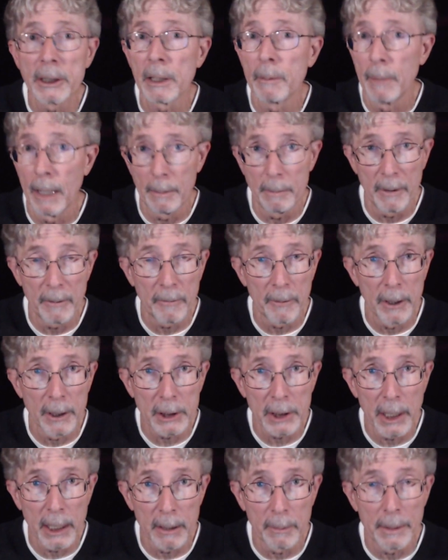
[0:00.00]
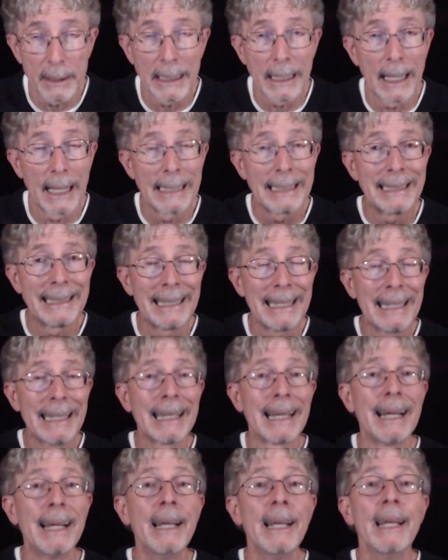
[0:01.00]
It might be falsetto. But the
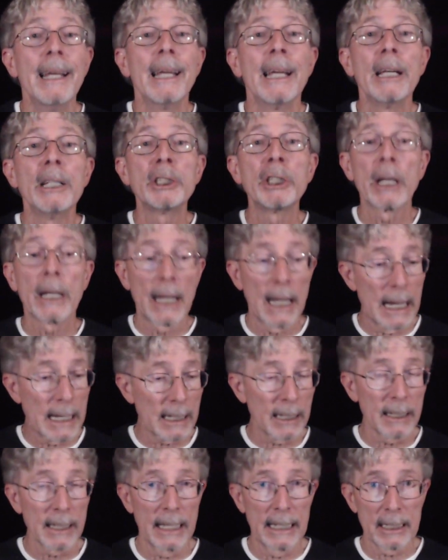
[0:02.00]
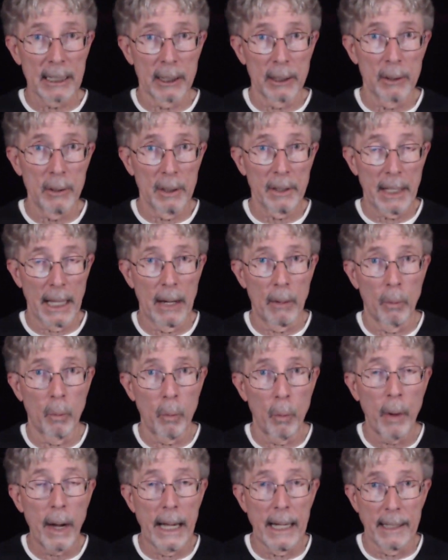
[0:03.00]
idea is you got to let go of that
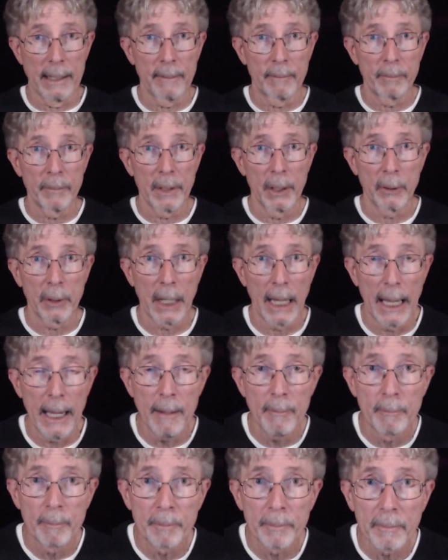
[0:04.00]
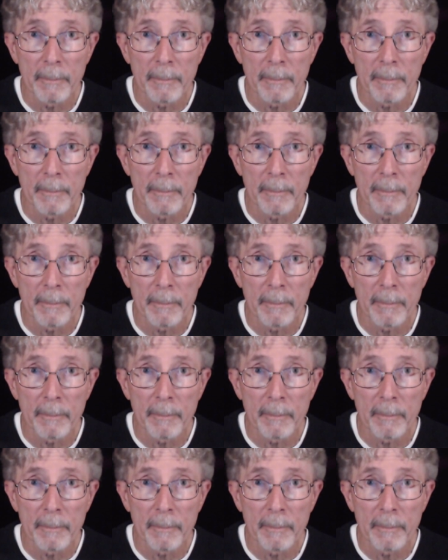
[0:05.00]
weight, okay?